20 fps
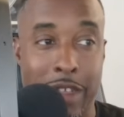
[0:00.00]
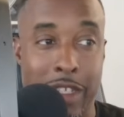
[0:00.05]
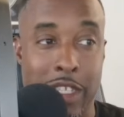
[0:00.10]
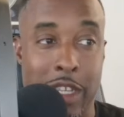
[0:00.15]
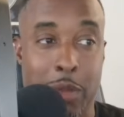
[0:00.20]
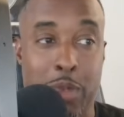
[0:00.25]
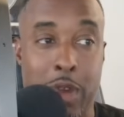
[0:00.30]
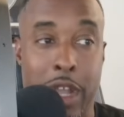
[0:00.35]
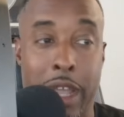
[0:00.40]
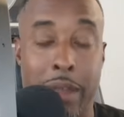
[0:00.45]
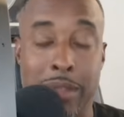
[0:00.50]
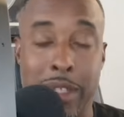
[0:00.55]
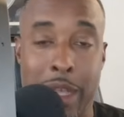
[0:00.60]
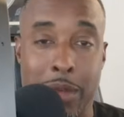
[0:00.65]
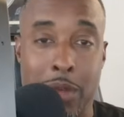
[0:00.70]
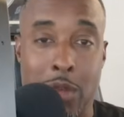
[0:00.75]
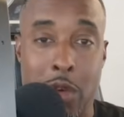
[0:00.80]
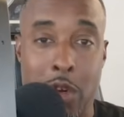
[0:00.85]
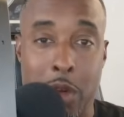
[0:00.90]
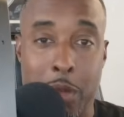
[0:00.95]
Is it a
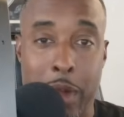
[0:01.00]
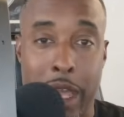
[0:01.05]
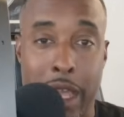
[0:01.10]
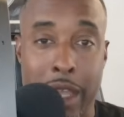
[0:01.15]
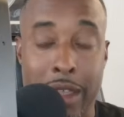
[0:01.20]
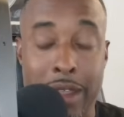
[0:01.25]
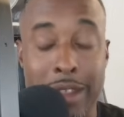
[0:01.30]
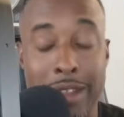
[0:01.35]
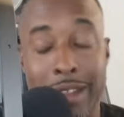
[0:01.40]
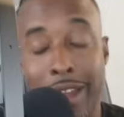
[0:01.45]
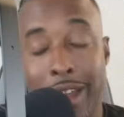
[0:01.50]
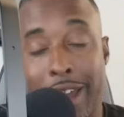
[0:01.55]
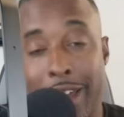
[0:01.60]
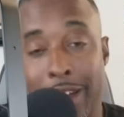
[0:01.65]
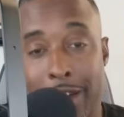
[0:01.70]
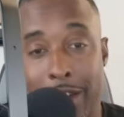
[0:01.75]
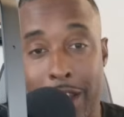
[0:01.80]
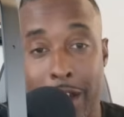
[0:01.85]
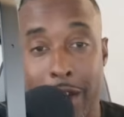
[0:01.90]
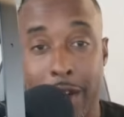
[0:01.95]
primetime quarterback? I
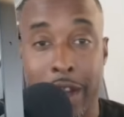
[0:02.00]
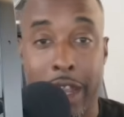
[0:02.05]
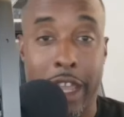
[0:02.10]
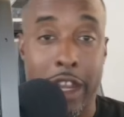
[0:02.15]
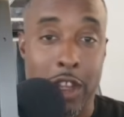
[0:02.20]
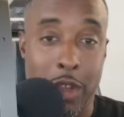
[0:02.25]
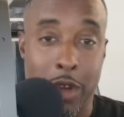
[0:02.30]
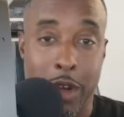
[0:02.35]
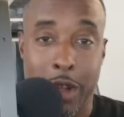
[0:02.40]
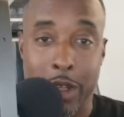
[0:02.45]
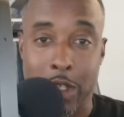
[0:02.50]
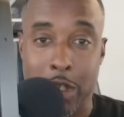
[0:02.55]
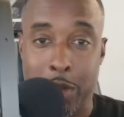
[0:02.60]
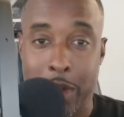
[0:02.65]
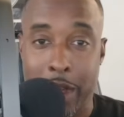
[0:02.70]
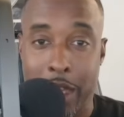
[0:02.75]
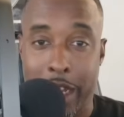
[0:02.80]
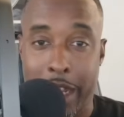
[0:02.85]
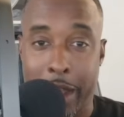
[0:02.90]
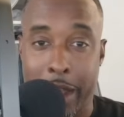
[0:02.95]
don't know. And I do know what you
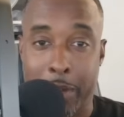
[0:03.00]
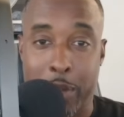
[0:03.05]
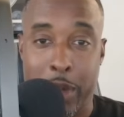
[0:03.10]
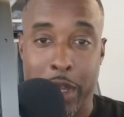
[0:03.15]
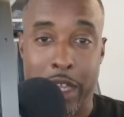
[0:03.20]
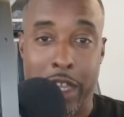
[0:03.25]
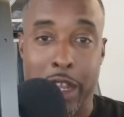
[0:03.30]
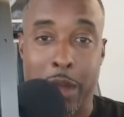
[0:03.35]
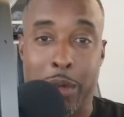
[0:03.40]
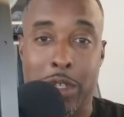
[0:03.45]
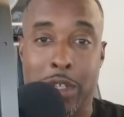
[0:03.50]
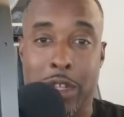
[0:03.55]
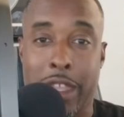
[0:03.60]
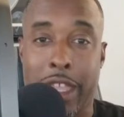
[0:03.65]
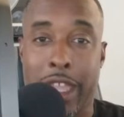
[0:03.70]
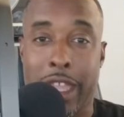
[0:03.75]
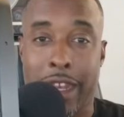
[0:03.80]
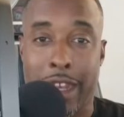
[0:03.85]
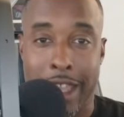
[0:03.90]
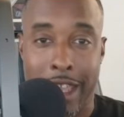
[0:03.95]
mean. I'm picking up what you're
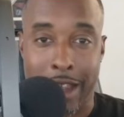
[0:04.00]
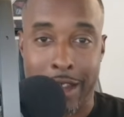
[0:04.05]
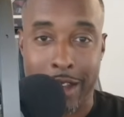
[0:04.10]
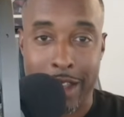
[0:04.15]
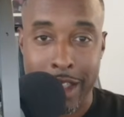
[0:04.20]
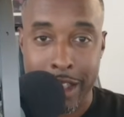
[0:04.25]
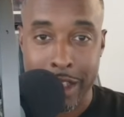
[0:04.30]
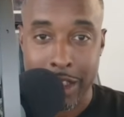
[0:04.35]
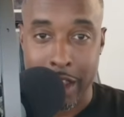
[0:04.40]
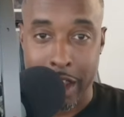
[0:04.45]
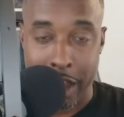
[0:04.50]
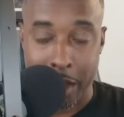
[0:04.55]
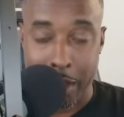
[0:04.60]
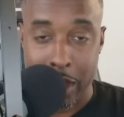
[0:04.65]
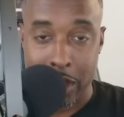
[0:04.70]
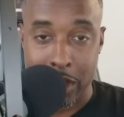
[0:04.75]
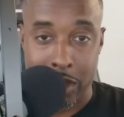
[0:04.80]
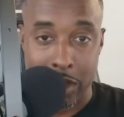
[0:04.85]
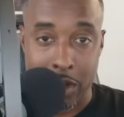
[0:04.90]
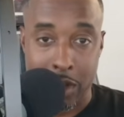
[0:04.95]
laying down, talking
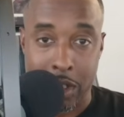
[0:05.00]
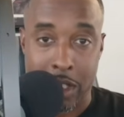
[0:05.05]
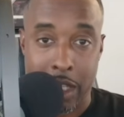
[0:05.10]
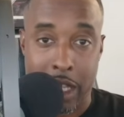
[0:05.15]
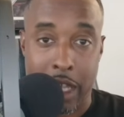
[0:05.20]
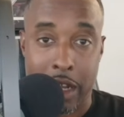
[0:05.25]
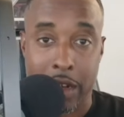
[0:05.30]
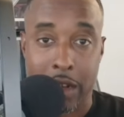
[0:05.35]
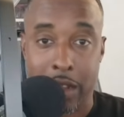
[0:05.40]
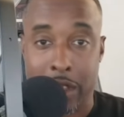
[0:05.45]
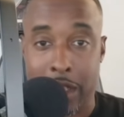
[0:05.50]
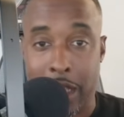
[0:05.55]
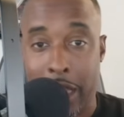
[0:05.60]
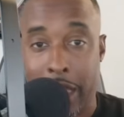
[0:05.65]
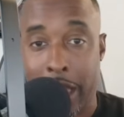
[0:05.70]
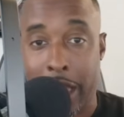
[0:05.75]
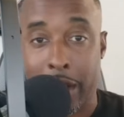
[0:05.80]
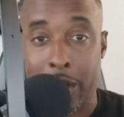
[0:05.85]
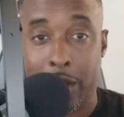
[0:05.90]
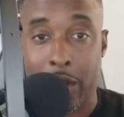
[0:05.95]
about Shedeur Sanders.
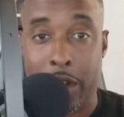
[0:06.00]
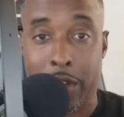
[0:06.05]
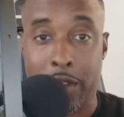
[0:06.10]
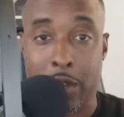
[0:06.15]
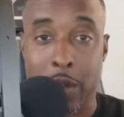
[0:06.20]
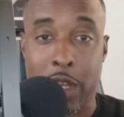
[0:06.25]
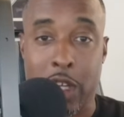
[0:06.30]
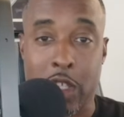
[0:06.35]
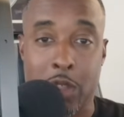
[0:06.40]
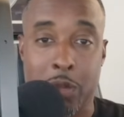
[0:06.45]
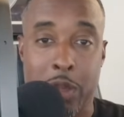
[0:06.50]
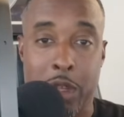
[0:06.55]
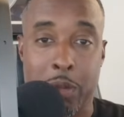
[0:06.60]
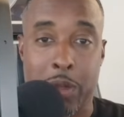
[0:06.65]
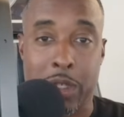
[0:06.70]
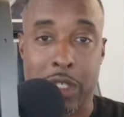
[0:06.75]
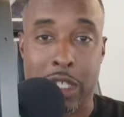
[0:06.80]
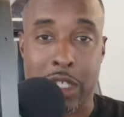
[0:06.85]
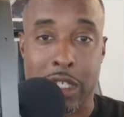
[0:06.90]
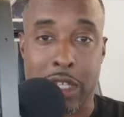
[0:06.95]
I don't know if the Raiders will be in
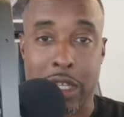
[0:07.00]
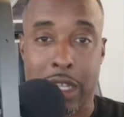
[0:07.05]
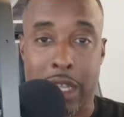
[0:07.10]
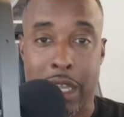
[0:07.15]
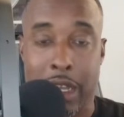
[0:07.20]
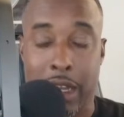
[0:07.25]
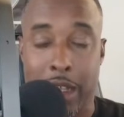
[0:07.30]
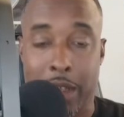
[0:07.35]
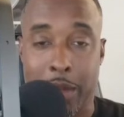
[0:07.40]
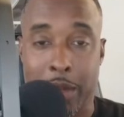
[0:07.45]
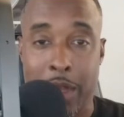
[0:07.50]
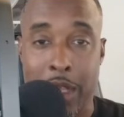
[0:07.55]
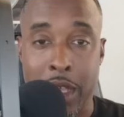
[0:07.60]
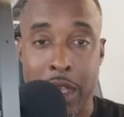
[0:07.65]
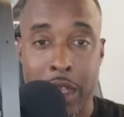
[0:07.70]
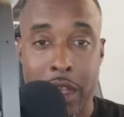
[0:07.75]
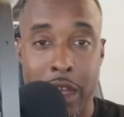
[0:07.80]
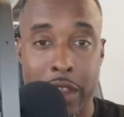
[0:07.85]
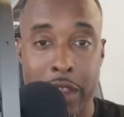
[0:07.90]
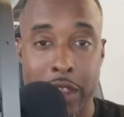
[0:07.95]
position to get him.
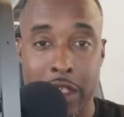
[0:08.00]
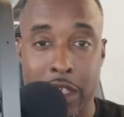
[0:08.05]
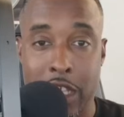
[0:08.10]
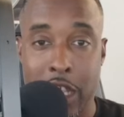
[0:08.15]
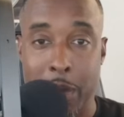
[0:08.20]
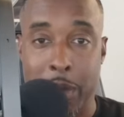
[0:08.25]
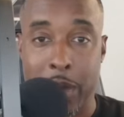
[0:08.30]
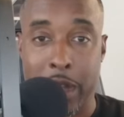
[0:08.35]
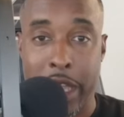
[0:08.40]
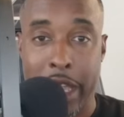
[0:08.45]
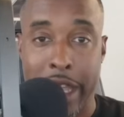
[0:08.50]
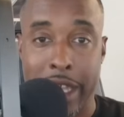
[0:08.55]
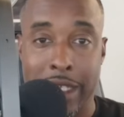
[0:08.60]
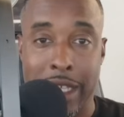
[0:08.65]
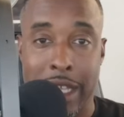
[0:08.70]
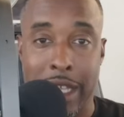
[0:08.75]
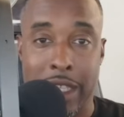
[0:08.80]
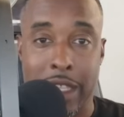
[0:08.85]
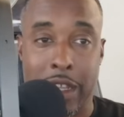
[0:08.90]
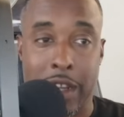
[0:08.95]
There's a couple
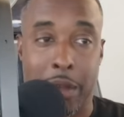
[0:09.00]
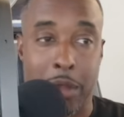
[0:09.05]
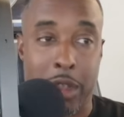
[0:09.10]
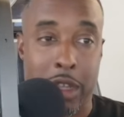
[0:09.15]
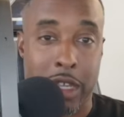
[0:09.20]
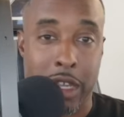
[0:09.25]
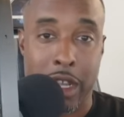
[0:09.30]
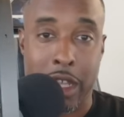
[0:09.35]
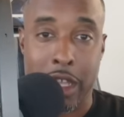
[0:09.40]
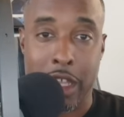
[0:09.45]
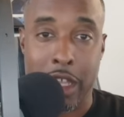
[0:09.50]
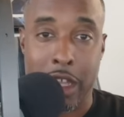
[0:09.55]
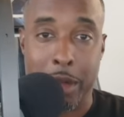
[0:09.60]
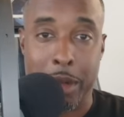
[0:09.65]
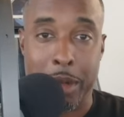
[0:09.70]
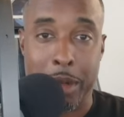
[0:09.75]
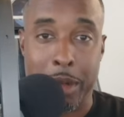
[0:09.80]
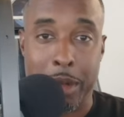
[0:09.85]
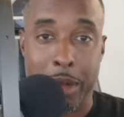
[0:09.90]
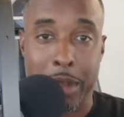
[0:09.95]
guys out there. I'm looking at him.
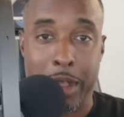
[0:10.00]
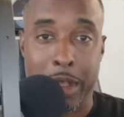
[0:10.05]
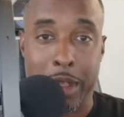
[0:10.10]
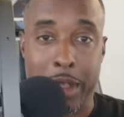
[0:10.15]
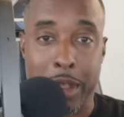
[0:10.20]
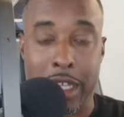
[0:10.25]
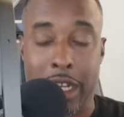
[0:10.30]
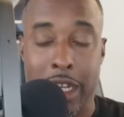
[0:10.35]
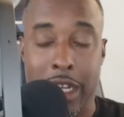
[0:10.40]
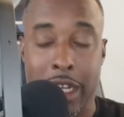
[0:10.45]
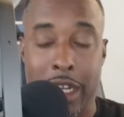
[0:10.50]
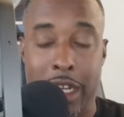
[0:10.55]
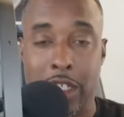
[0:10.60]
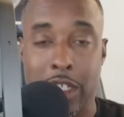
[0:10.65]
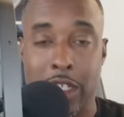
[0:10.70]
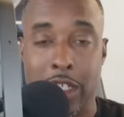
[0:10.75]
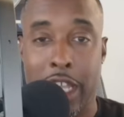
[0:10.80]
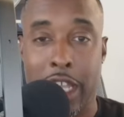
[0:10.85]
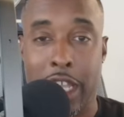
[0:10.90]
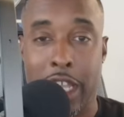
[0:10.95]
I'm looking
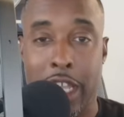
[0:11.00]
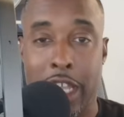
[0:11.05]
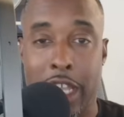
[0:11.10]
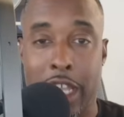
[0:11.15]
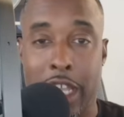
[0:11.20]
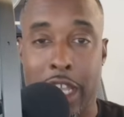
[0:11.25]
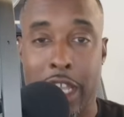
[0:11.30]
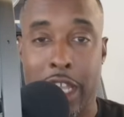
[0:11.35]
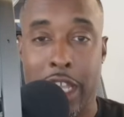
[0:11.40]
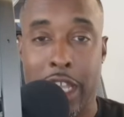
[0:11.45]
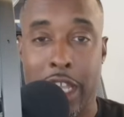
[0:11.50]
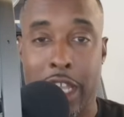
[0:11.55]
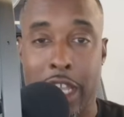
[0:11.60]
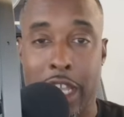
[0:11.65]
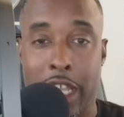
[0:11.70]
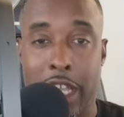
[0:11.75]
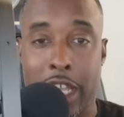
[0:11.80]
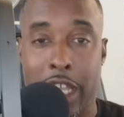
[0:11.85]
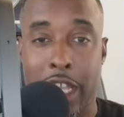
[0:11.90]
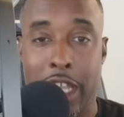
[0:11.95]
at Jalen Milrow from
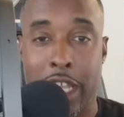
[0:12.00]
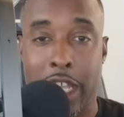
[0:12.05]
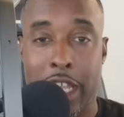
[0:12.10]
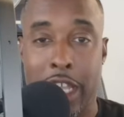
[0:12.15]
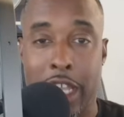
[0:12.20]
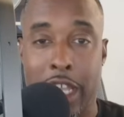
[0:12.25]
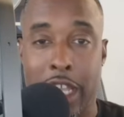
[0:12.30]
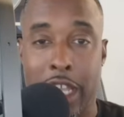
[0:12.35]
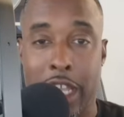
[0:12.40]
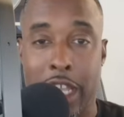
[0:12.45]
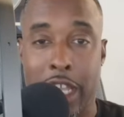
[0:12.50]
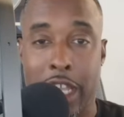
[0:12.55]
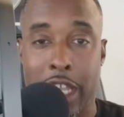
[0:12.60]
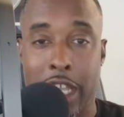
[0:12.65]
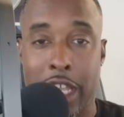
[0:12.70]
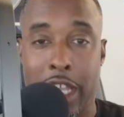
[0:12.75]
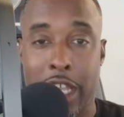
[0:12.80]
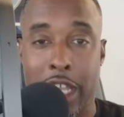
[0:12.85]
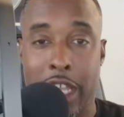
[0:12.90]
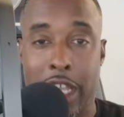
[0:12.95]
Alabama. I think he's going
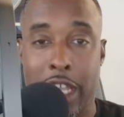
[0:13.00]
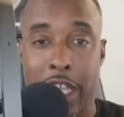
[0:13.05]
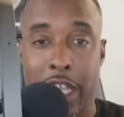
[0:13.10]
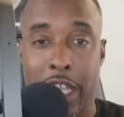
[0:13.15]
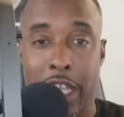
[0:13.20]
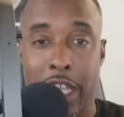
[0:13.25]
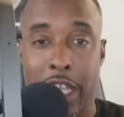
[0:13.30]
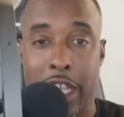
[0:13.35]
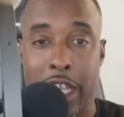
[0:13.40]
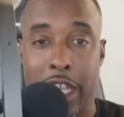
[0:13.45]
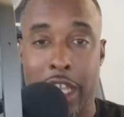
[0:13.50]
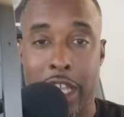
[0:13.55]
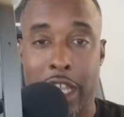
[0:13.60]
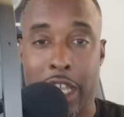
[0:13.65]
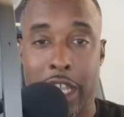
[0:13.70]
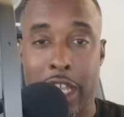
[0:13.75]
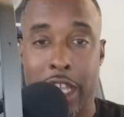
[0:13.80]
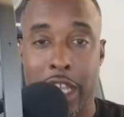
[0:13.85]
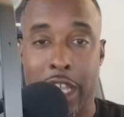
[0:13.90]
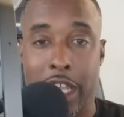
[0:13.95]
to do really well this year
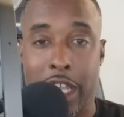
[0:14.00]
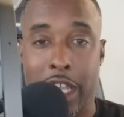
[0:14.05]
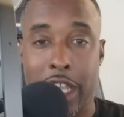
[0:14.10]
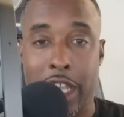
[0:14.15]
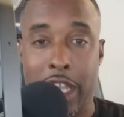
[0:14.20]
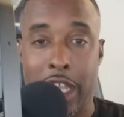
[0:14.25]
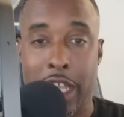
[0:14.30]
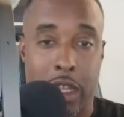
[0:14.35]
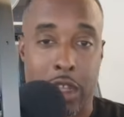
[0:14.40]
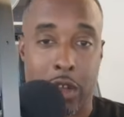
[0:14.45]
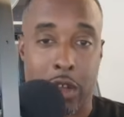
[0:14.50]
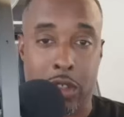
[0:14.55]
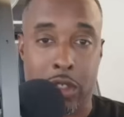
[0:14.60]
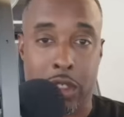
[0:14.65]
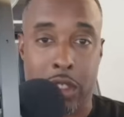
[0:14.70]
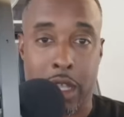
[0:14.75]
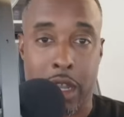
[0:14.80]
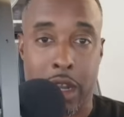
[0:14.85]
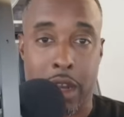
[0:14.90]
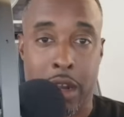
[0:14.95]
under Kalen DeBoer, the new
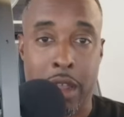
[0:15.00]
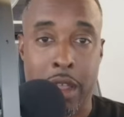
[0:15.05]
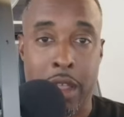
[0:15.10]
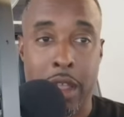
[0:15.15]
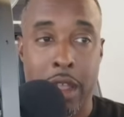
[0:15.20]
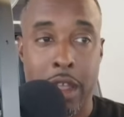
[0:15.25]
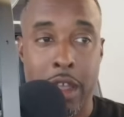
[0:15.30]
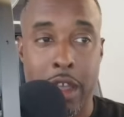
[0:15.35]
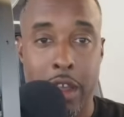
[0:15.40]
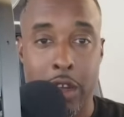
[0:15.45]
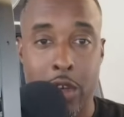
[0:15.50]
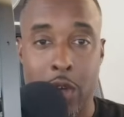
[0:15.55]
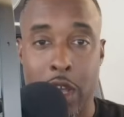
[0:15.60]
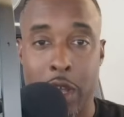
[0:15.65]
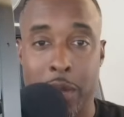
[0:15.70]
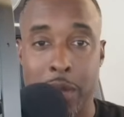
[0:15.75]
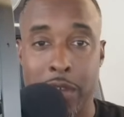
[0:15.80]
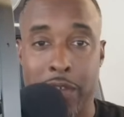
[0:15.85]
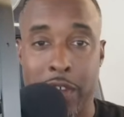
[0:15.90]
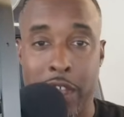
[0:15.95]
head coach there,
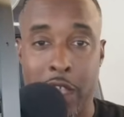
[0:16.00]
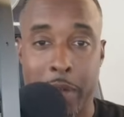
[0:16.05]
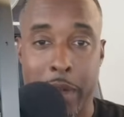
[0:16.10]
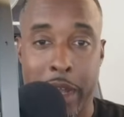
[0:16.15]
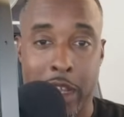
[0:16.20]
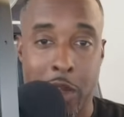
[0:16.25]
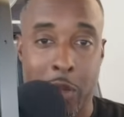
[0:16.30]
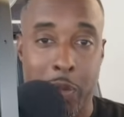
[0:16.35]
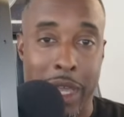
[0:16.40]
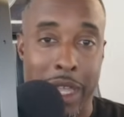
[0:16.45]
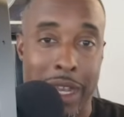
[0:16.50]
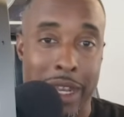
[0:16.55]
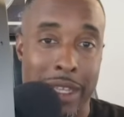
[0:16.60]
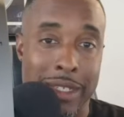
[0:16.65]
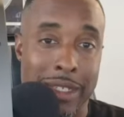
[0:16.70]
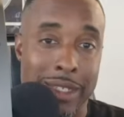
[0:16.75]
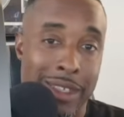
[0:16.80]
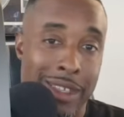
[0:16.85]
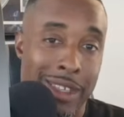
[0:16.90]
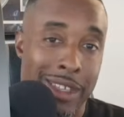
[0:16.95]
who helped develop Michael
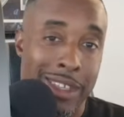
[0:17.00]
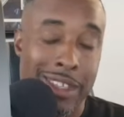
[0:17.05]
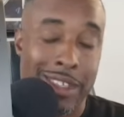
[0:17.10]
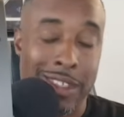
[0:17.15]
Penix.